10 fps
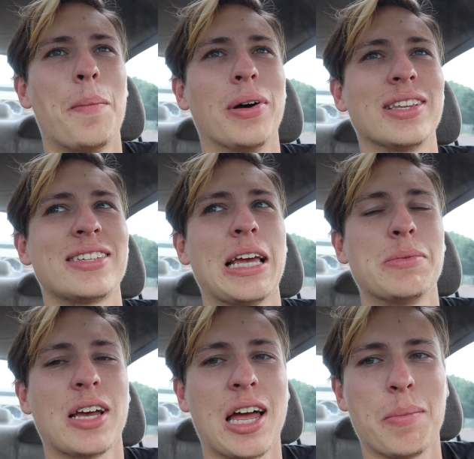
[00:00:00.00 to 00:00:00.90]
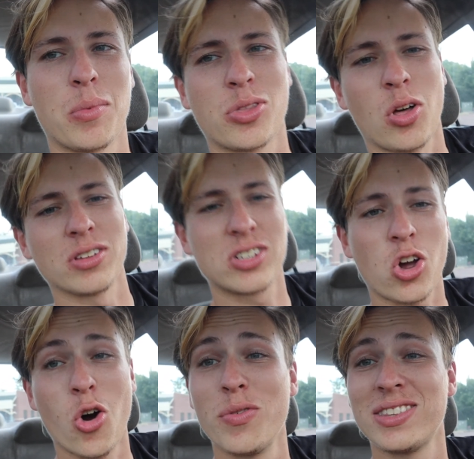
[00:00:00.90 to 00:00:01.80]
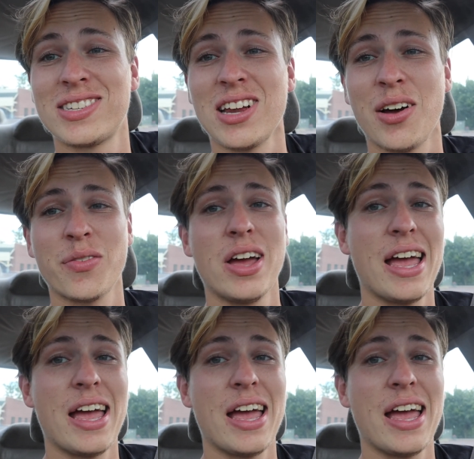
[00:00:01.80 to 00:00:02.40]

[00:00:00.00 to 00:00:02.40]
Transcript: but at the same time, with all this COVID stuff,